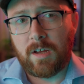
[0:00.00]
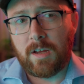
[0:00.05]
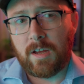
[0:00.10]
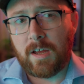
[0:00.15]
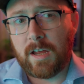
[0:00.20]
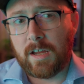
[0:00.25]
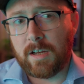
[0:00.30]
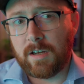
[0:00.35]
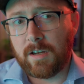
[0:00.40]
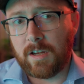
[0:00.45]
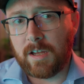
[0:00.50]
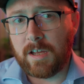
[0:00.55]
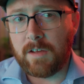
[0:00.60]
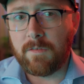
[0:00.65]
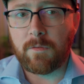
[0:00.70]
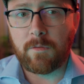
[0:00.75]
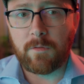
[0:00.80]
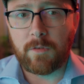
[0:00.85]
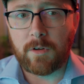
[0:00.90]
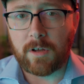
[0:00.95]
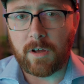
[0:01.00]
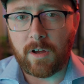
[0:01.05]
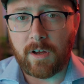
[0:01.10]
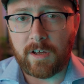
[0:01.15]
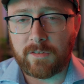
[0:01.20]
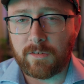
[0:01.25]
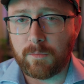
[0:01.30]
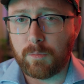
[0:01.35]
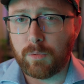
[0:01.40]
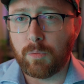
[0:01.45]
And even for the
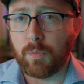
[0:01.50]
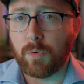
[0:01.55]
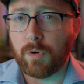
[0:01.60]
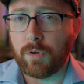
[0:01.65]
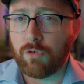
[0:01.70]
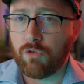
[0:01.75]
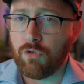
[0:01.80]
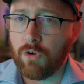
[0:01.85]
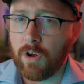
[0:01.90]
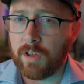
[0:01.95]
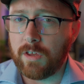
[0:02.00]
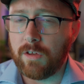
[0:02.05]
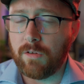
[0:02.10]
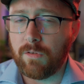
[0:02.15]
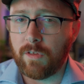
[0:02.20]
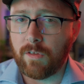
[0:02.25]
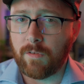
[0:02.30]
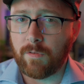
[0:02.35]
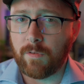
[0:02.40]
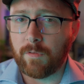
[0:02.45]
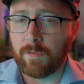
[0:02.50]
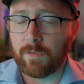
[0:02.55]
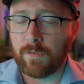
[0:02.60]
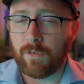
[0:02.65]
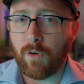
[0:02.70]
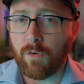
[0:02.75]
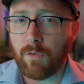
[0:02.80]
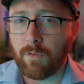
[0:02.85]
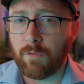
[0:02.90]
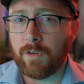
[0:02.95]
guys that would want to try and use this for
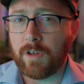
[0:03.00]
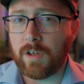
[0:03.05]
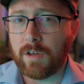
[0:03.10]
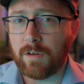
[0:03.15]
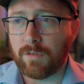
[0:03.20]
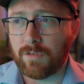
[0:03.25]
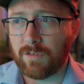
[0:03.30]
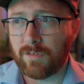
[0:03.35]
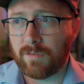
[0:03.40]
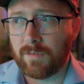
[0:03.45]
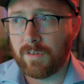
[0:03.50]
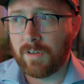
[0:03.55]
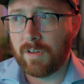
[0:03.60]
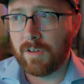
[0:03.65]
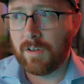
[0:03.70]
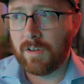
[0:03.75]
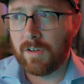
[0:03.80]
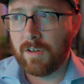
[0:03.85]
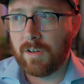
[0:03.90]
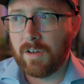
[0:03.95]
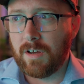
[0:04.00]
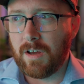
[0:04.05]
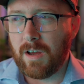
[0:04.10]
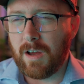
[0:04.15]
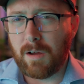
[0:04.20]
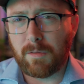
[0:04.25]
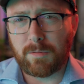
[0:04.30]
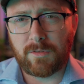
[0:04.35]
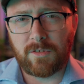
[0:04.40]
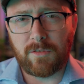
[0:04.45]
photography use,
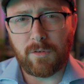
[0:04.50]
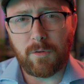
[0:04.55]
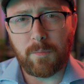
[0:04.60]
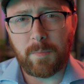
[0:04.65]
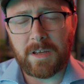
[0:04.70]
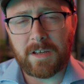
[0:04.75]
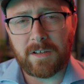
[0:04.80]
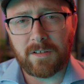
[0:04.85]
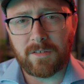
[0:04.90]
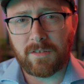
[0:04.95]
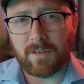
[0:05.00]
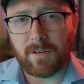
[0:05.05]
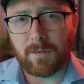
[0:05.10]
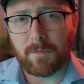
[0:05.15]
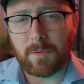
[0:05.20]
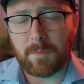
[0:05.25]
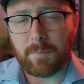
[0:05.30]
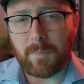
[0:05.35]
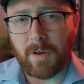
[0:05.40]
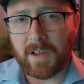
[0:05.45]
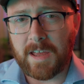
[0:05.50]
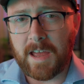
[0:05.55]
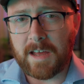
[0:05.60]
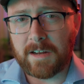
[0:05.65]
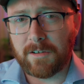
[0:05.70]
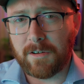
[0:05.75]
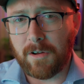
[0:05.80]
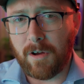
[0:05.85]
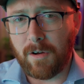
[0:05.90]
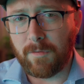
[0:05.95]
I would still be concerned with my
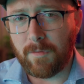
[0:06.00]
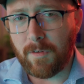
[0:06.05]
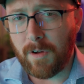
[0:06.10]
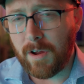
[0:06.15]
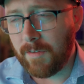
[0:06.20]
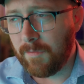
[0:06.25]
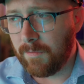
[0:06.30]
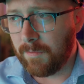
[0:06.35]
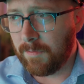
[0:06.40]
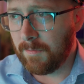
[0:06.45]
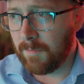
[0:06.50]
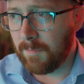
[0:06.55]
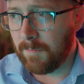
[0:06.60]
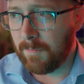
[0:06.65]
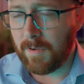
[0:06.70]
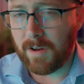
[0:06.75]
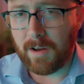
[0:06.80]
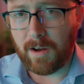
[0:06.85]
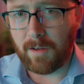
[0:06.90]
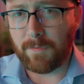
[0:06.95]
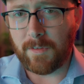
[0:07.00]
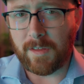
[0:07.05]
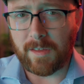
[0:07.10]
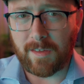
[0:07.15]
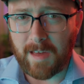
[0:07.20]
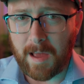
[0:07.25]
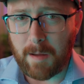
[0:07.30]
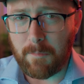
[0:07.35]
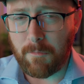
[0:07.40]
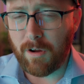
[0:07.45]
Canon R5. I love this
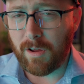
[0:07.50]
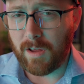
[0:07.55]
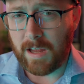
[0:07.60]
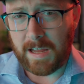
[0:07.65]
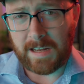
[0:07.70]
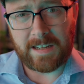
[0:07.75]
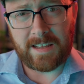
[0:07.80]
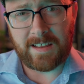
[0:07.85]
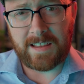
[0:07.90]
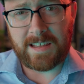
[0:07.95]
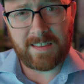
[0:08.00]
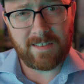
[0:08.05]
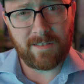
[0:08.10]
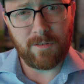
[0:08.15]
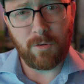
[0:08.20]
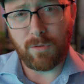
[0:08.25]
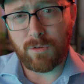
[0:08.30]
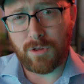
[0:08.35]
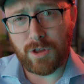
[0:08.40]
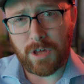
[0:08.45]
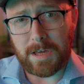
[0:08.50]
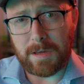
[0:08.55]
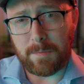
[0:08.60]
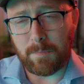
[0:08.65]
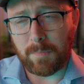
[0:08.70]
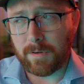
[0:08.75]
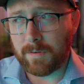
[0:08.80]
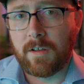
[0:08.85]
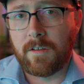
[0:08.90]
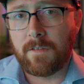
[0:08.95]
camera and it is not
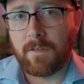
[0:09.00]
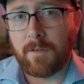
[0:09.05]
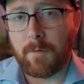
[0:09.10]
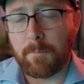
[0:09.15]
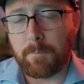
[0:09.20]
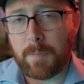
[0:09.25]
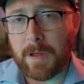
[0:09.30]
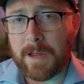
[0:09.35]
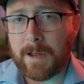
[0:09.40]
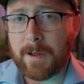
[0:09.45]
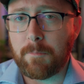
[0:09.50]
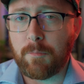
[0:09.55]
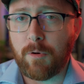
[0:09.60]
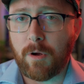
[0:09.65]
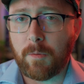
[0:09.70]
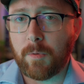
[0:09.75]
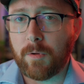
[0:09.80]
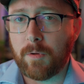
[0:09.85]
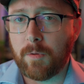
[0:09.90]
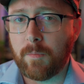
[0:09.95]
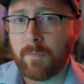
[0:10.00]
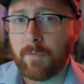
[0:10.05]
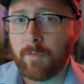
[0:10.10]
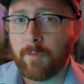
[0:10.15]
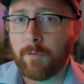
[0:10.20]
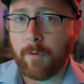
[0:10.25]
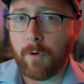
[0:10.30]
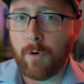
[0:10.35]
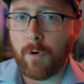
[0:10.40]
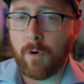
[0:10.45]
cheap. The bigger problem
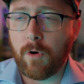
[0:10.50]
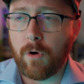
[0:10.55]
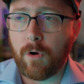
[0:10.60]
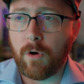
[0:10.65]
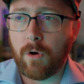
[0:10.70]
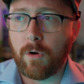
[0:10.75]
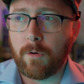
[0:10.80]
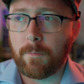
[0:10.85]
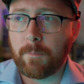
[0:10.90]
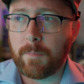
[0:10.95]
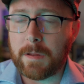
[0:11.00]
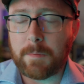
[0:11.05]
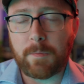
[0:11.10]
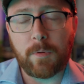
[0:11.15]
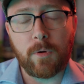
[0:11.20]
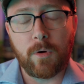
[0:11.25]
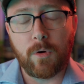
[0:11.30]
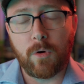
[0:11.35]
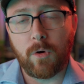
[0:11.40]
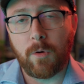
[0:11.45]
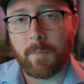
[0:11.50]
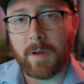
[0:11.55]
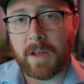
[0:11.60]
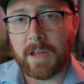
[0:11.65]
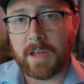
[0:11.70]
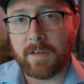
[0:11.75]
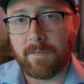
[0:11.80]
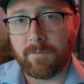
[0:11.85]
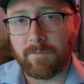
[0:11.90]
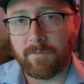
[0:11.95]
for people who are
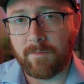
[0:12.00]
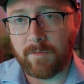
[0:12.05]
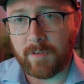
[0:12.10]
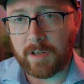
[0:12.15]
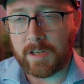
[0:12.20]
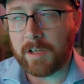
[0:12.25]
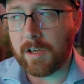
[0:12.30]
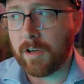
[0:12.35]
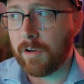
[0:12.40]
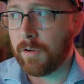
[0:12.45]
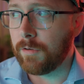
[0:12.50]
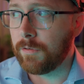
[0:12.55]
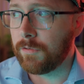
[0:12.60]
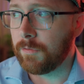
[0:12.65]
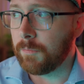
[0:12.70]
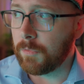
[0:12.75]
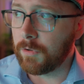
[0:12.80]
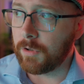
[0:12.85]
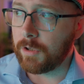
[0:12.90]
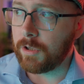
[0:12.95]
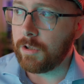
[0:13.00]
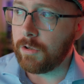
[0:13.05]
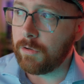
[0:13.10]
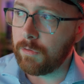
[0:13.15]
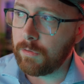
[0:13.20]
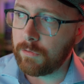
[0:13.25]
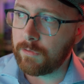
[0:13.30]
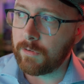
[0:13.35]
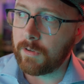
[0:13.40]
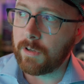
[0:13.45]
making videos and want to
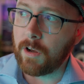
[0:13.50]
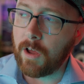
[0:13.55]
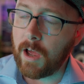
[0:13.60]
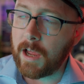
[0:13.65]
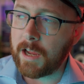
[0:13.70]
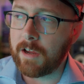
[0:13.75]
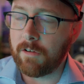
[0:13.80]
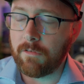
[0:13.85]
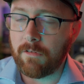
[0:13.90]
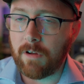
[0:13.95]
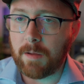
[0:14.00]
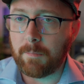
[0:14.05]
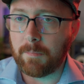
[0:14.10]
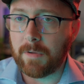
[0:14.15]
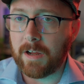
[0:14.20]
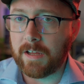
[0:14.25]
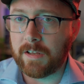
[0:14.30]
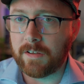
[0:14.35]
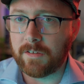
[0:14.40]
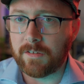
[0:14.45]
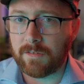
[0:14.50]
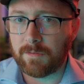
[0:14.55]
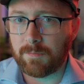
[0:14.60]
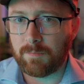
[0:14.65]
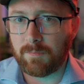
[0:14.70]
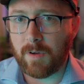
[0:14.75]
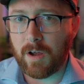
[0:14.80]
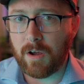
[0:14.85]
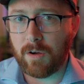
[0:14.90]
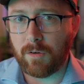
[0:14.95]
use a Leica M lens,
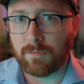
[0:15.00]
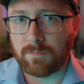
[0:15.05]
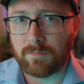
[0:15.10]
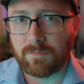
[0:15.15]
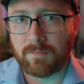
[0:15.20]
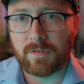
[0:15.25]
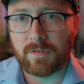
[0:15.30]
well,